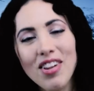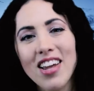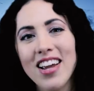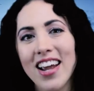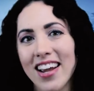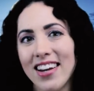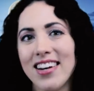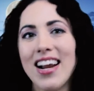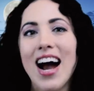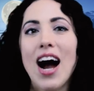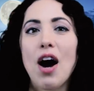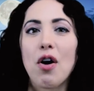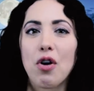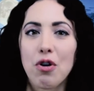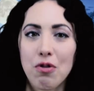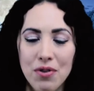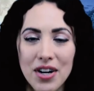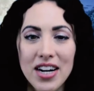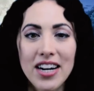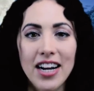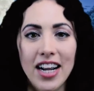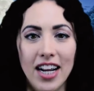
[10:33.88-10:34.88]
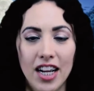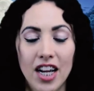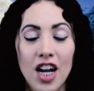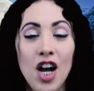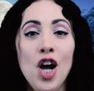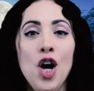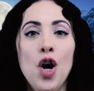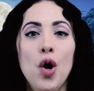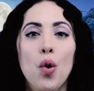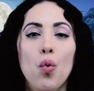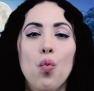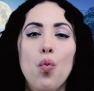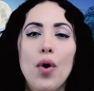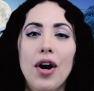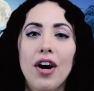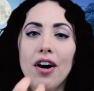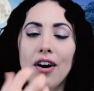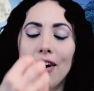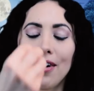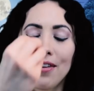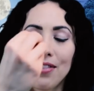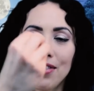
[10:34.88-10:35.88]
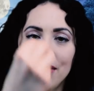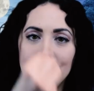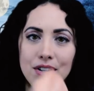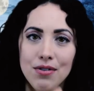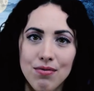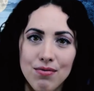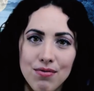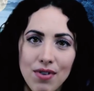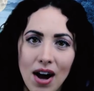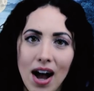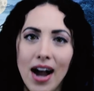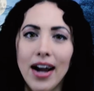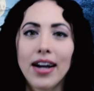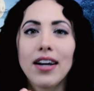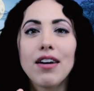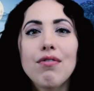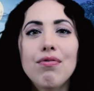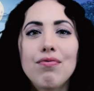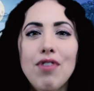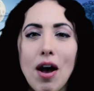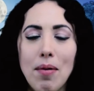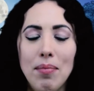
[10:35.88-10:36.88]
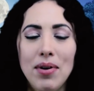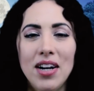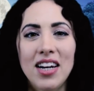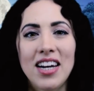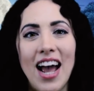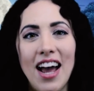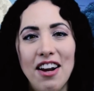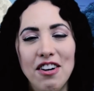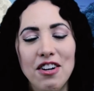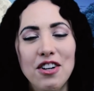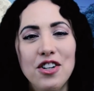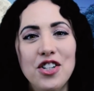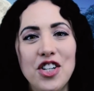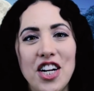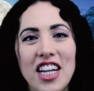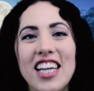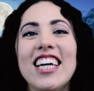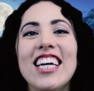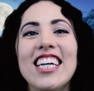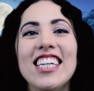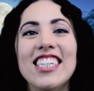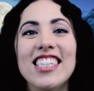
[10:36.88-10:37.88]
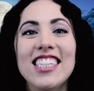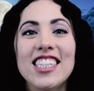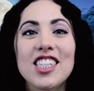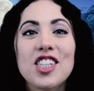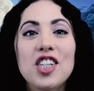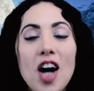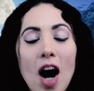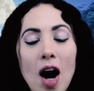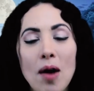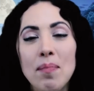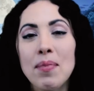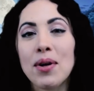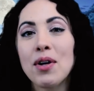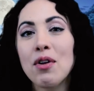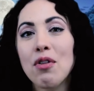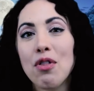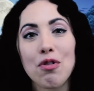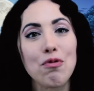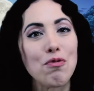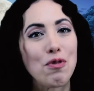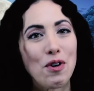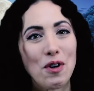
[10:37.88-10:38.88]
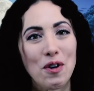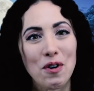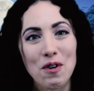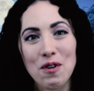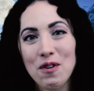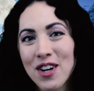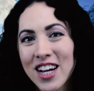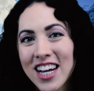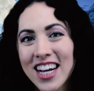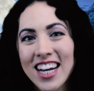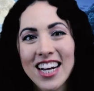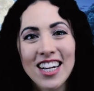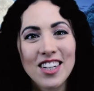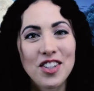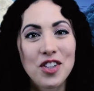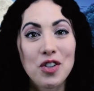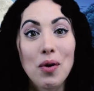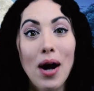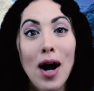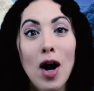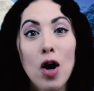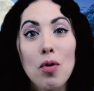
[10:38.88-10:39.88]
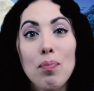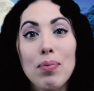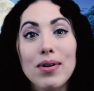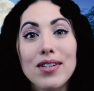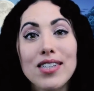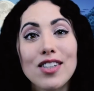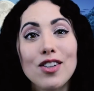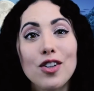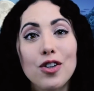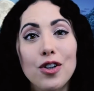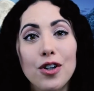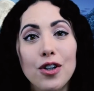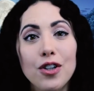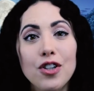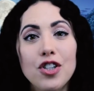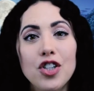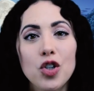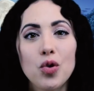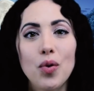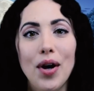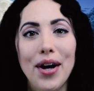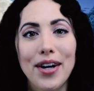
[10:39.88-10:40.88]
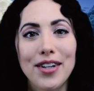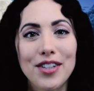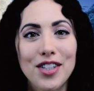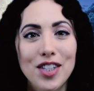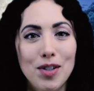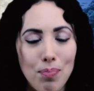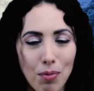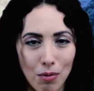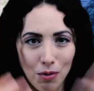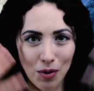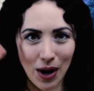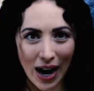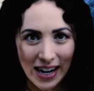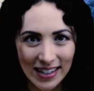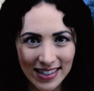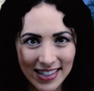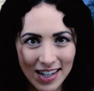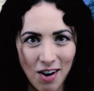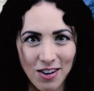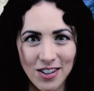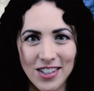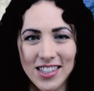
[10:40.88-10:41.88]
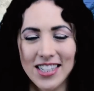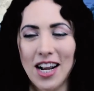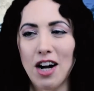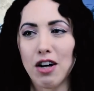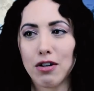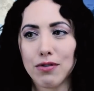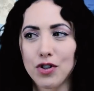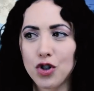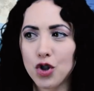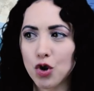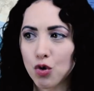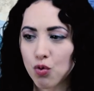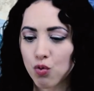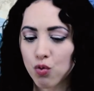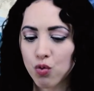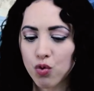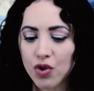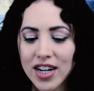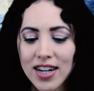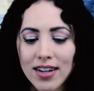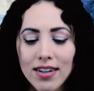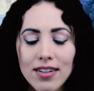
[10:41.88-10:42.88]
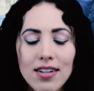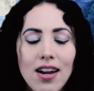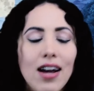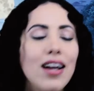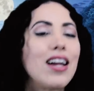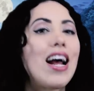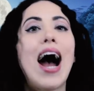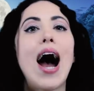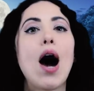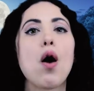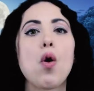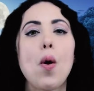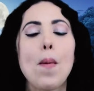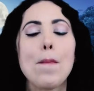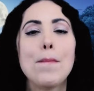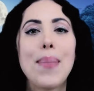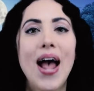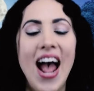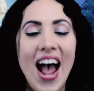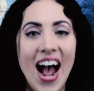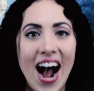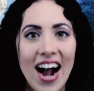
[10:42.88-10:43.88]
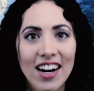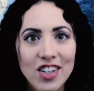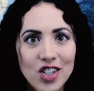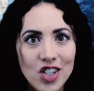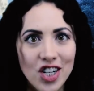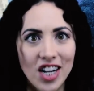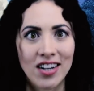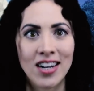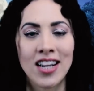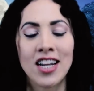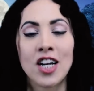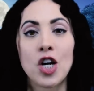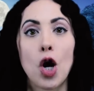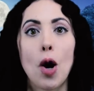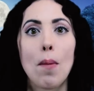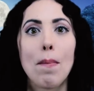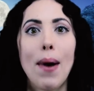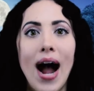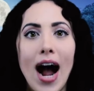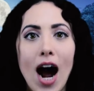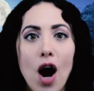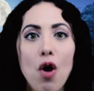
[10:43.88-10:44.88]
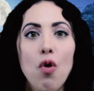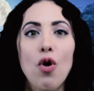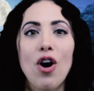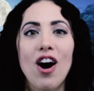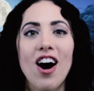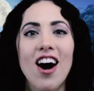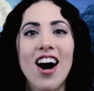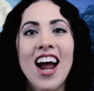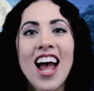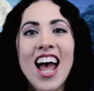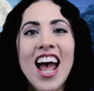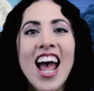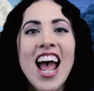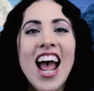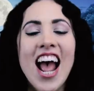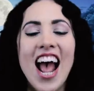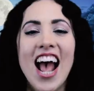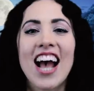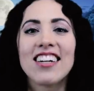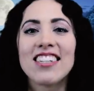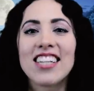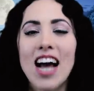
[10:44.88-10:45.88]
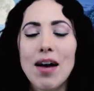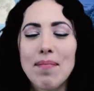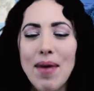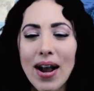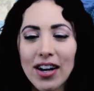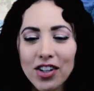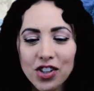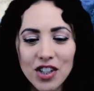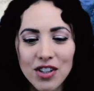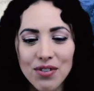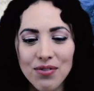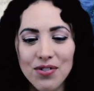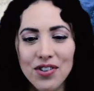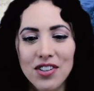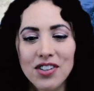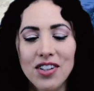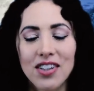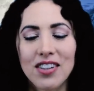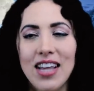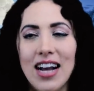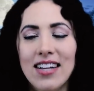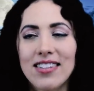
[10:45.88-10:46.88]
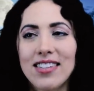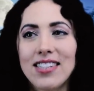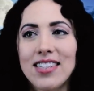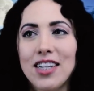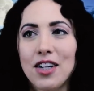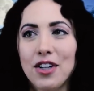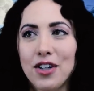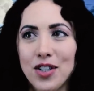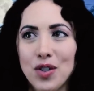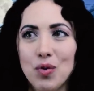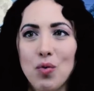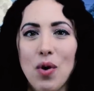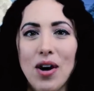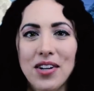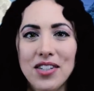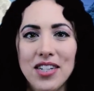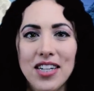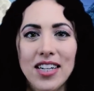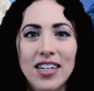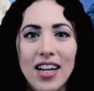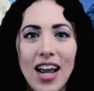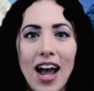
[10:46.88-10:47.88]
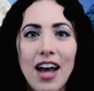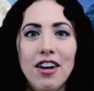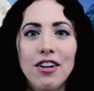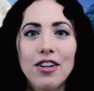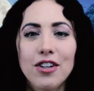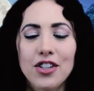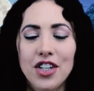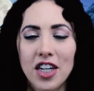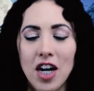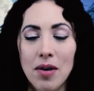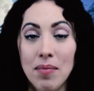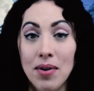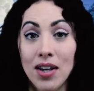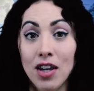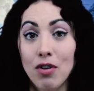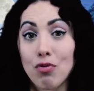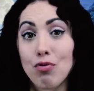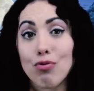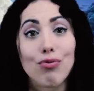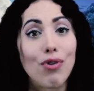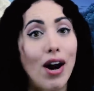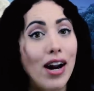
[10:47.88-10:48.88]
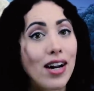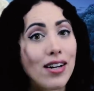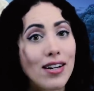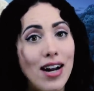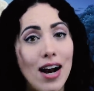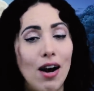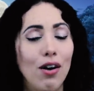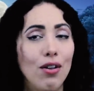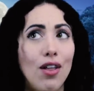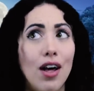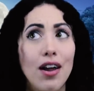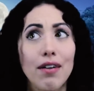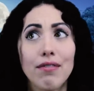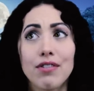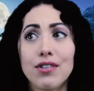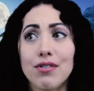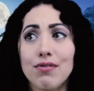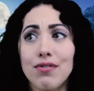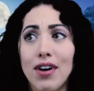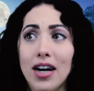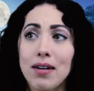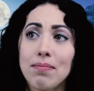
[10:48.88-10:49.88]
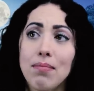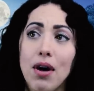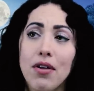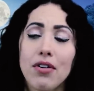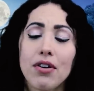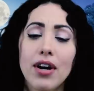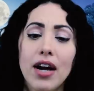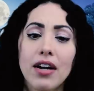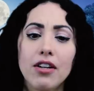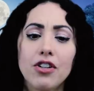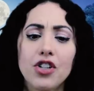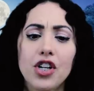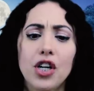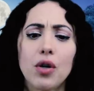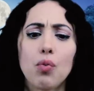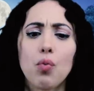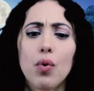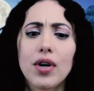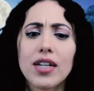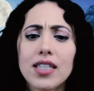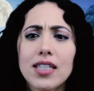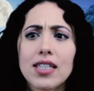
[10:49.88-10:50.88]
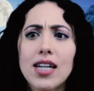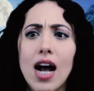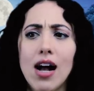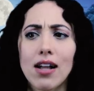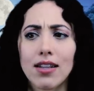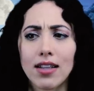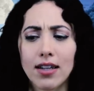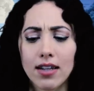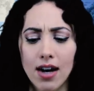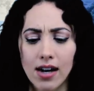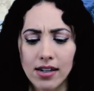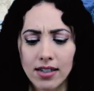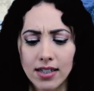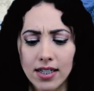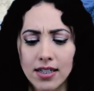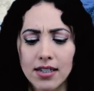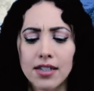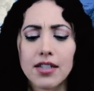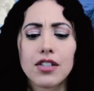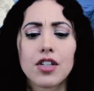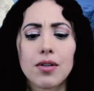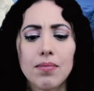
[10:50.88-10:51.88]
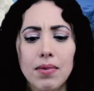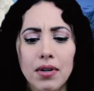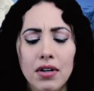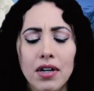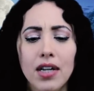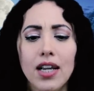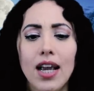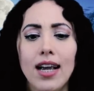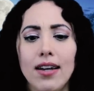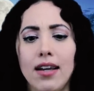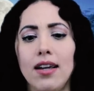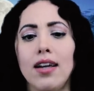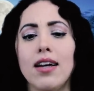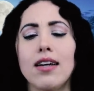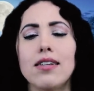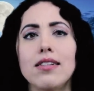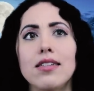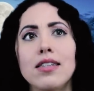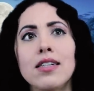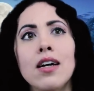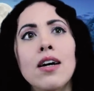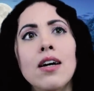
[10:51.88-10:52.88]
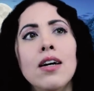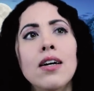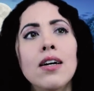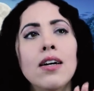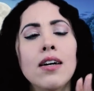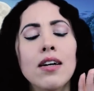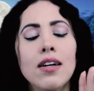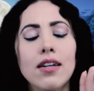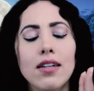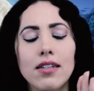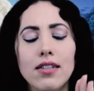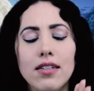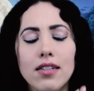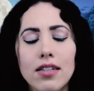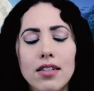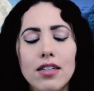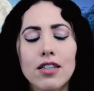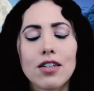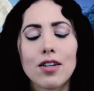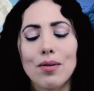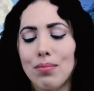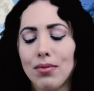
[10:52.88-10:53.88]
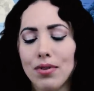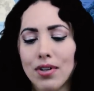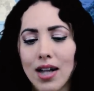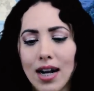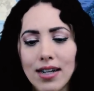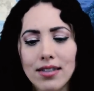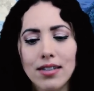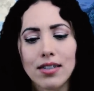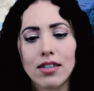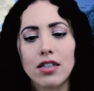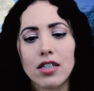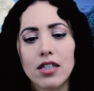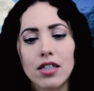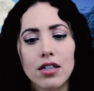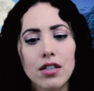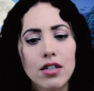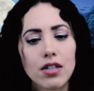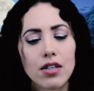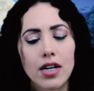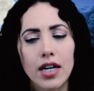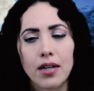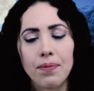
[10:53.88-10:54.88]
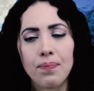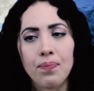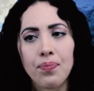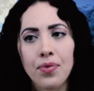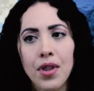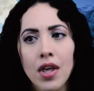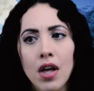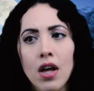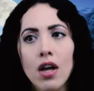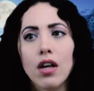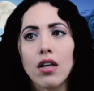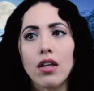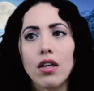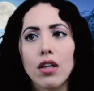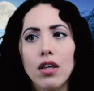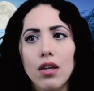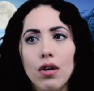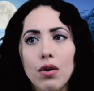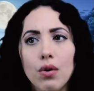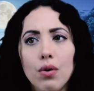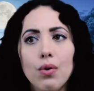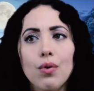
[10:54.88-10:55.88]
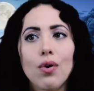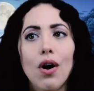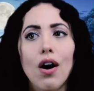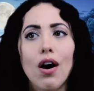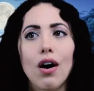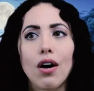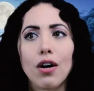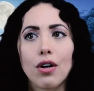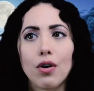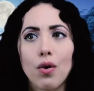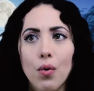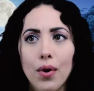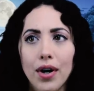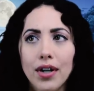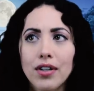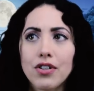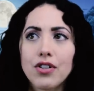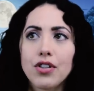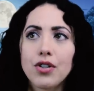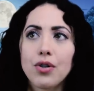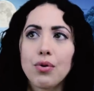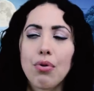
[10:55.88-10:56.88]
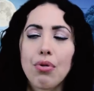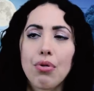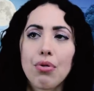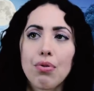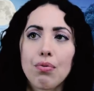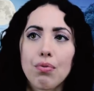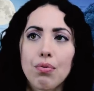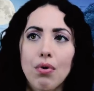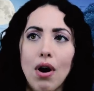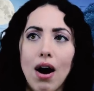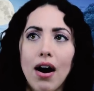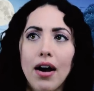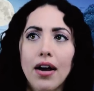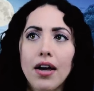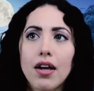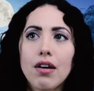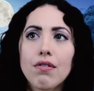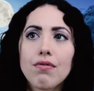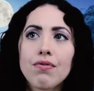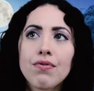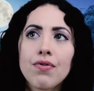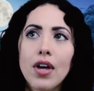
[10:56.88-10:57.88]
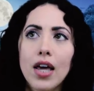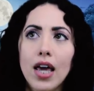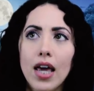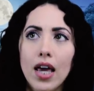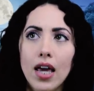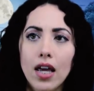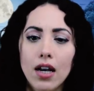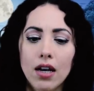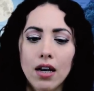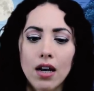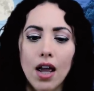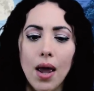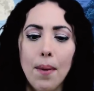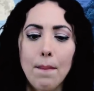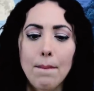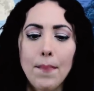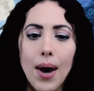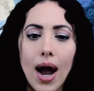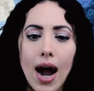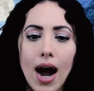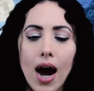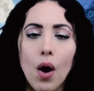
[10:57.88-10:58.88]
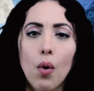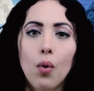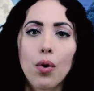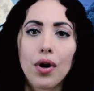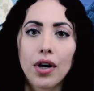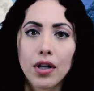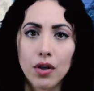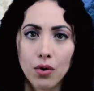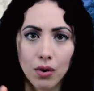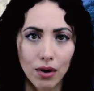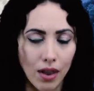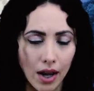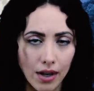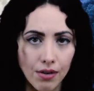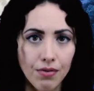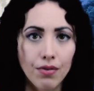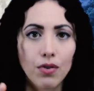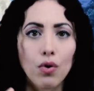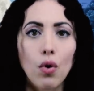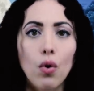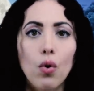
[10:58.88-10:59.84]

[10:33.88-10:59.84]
in our reading where the divine feminine energy is coming through to help us learn to express ourselves, to reignite our passion and our power. And I'm actually feeling that Saraswati energy coming in right now, a lot of divine mother energy. And what it's telling us as it's communicating is dear blessed children, you are going to thrive in empowering your life